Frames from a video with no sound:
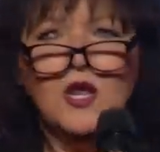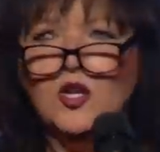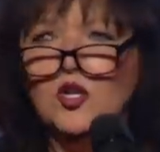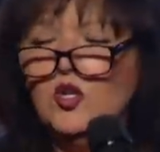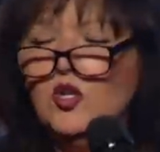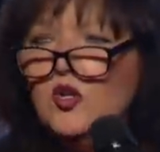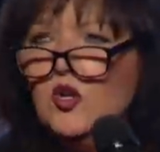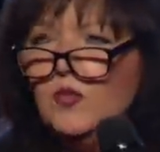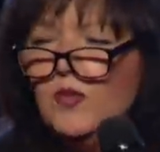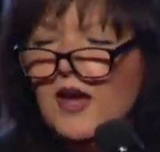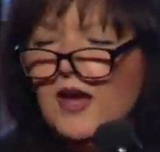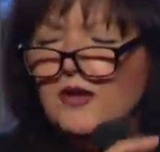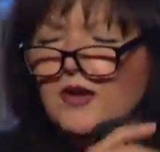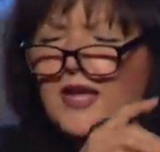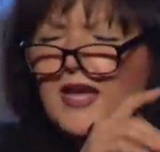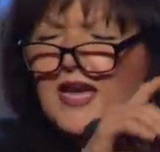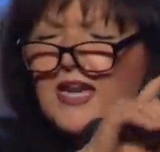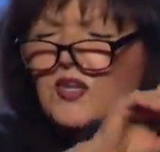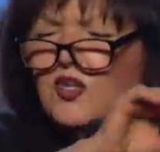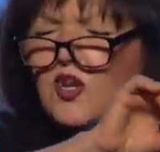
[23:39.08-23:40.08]
Look around.
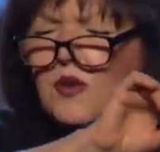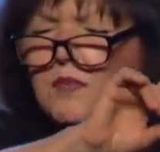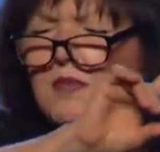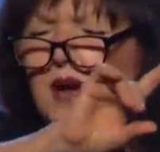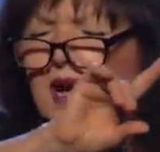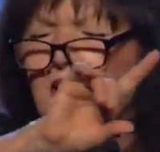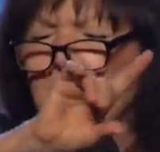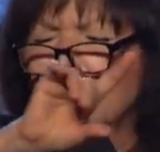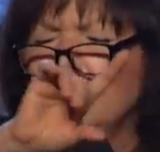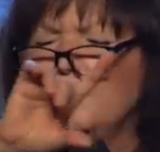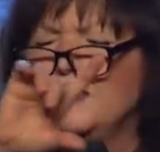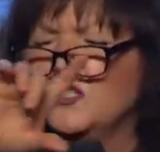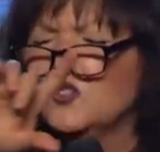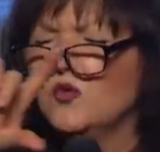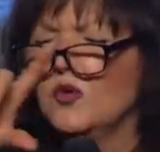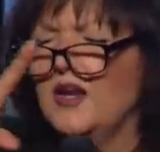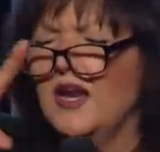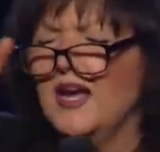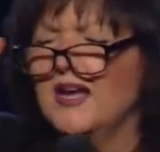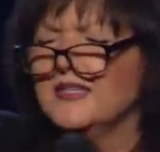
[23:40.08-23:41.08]
In your mind,
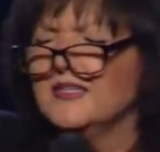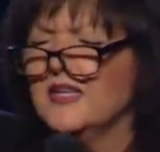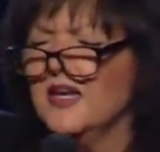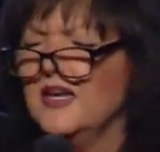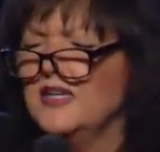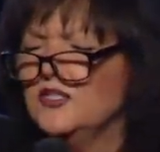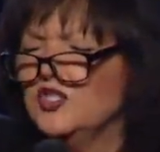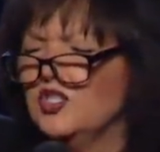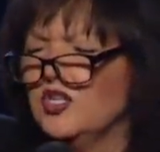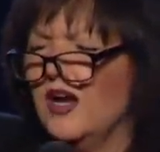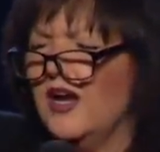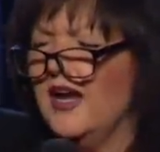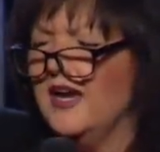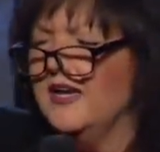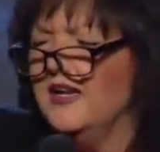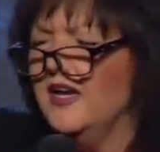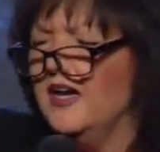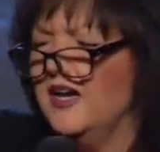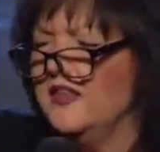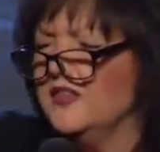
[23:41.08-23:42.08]
visualize
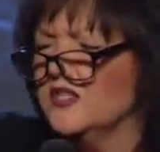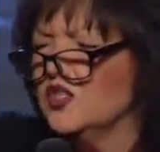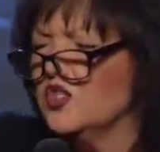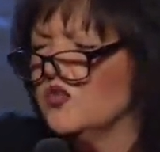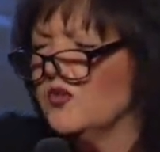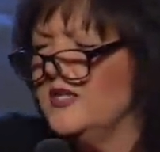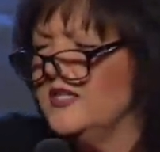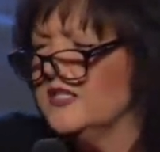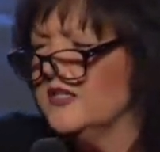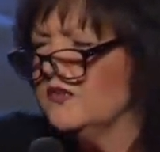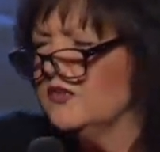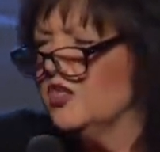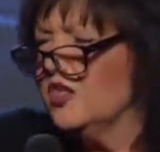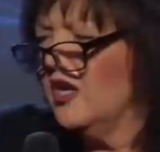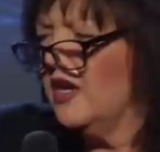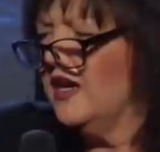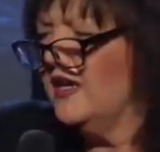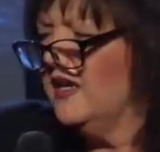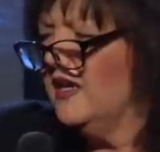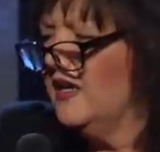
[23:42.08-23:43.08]
China and the streets of
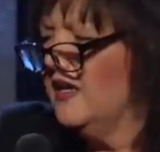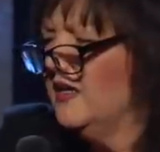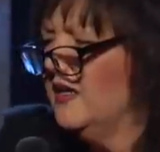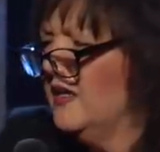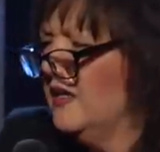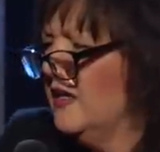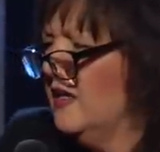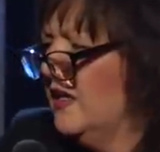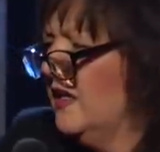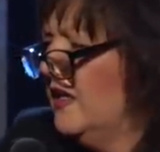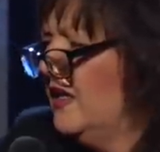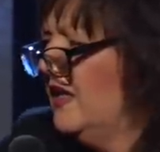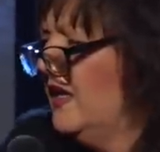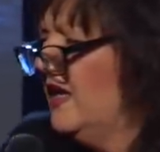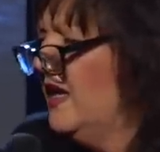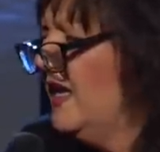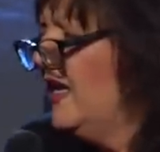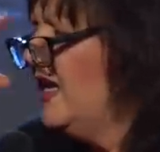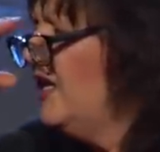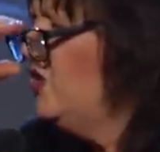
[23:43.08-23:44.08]
China.
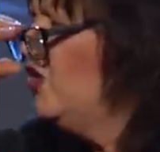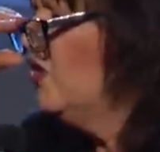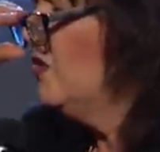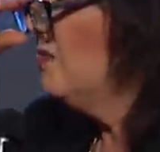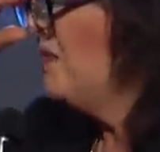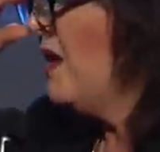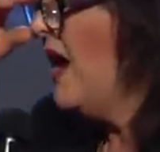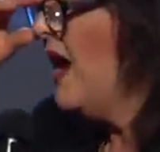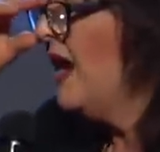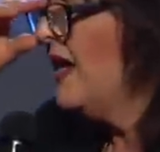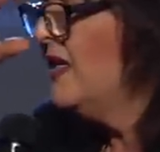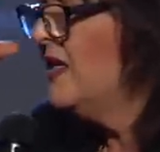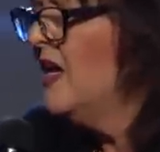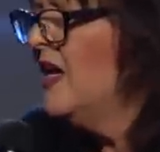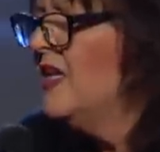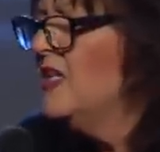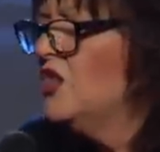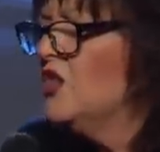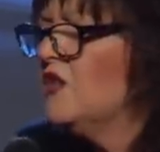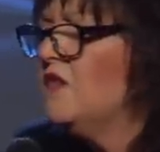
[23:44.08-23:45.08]
In your mind,
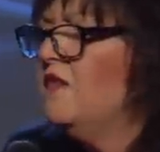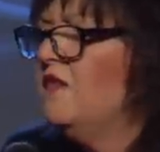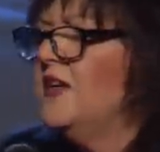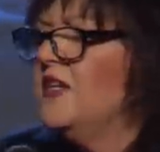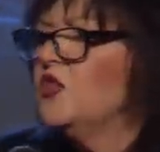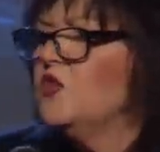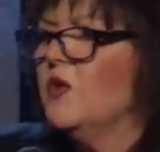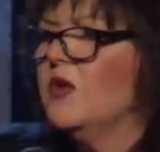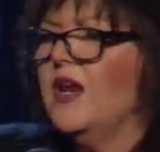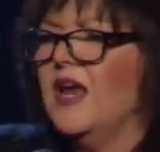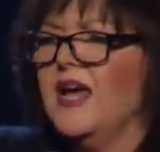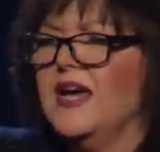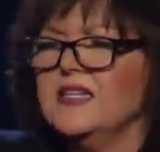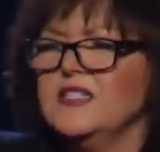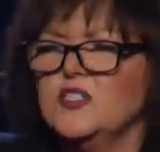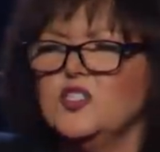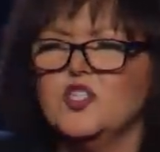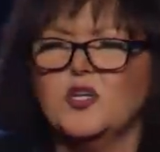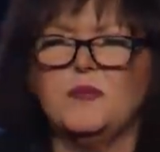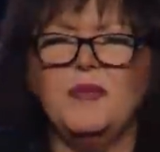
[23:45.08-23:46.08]
just visualize
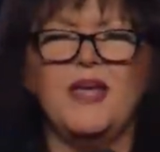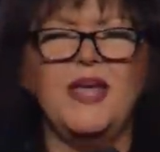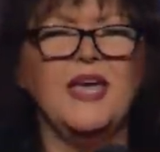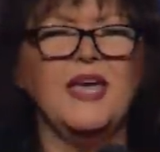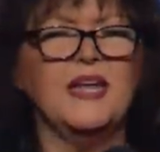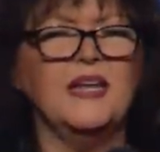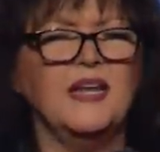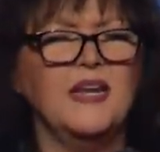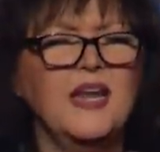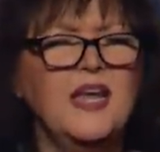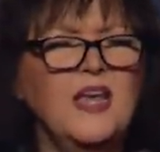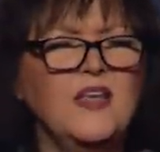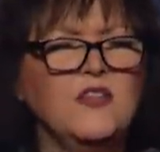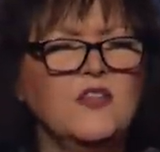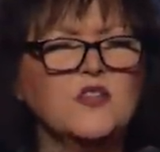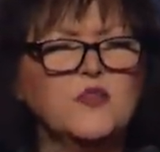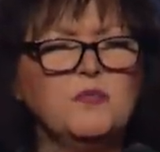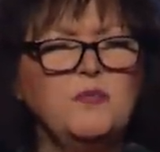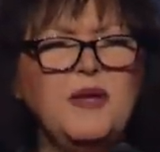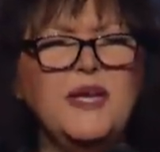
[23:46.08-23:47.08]
Japan, those
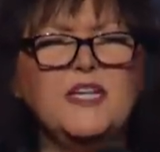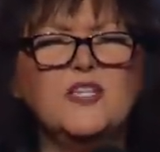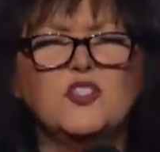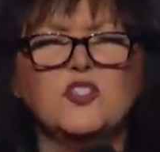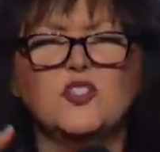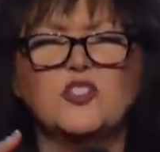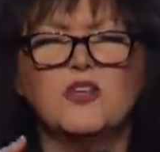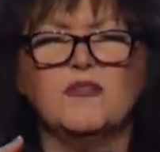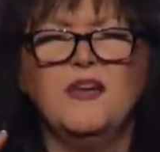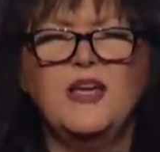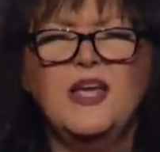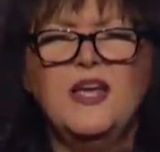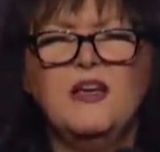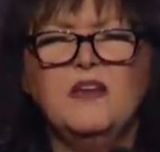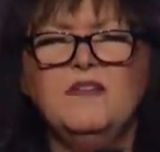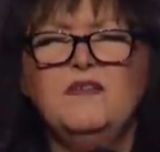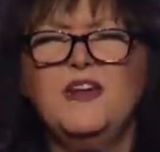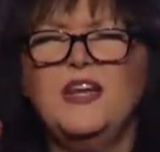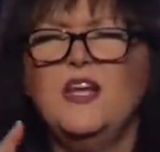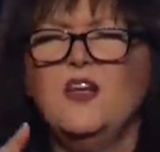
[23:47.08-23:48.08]
pictures of and
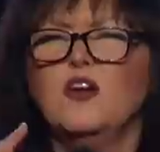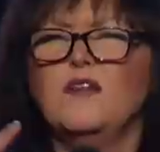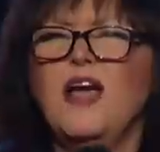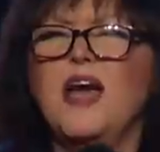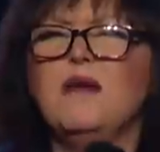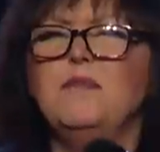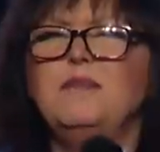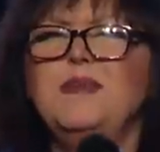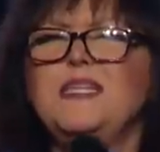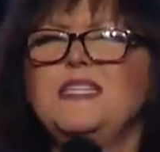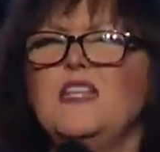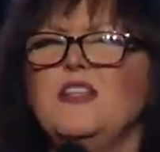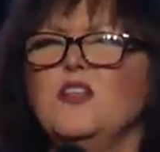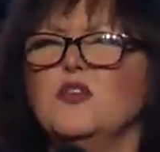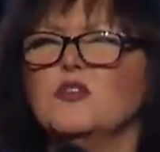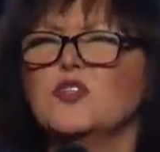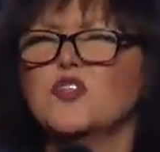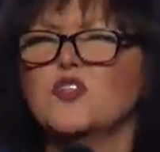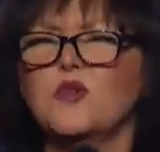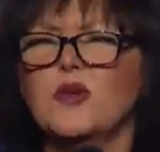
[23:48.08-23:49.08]
video of how busy those
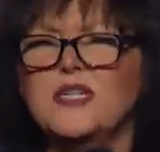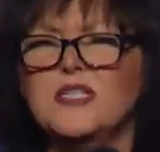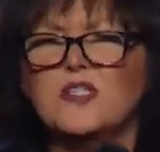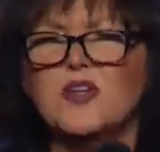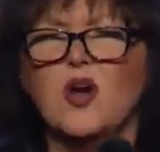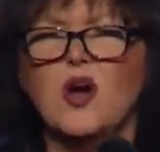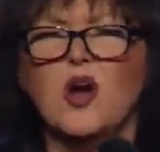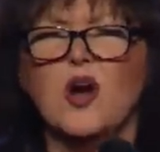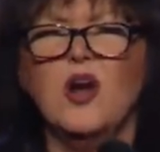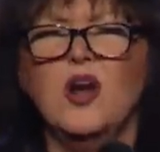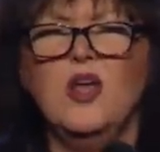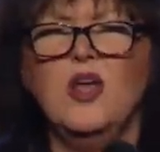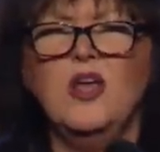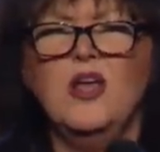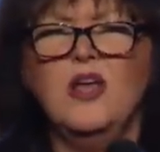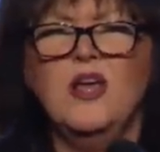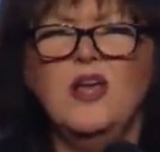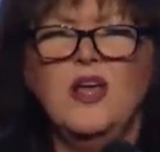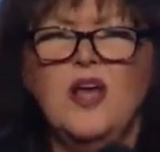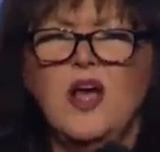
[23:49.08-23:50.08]
streets are.
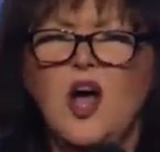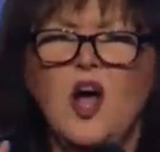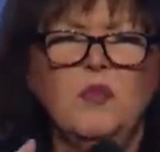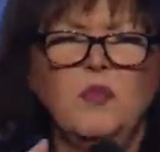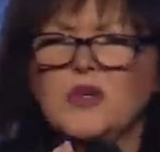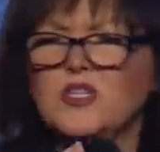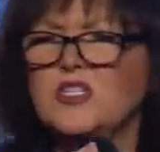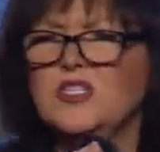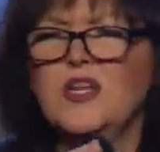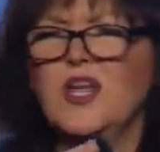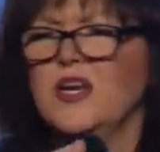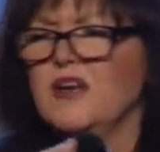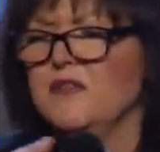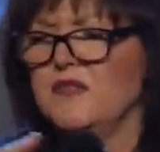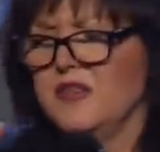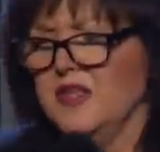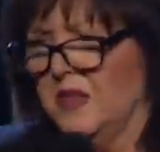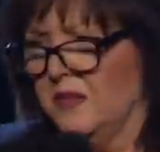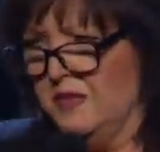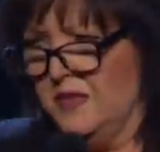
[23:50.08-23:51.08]
Almost none of
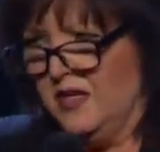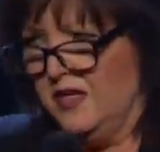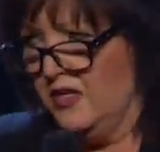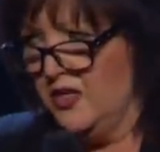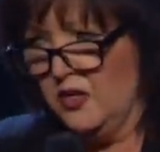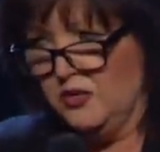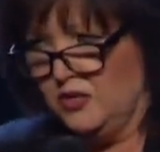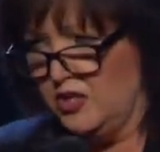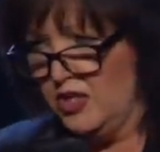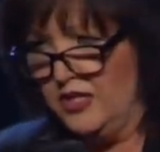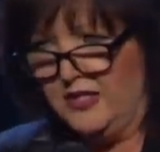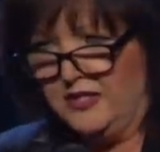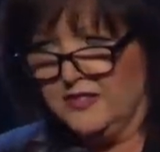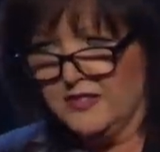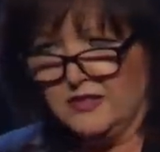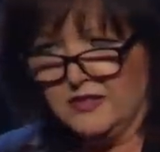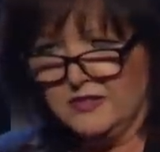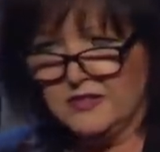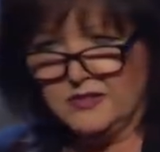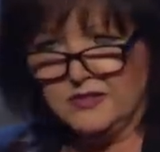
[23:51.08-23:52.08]
them know
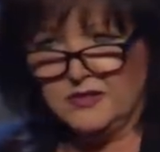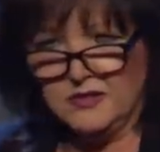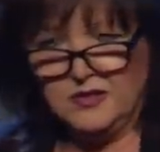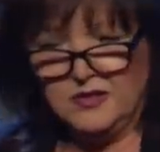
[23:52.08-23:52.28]
Jesus.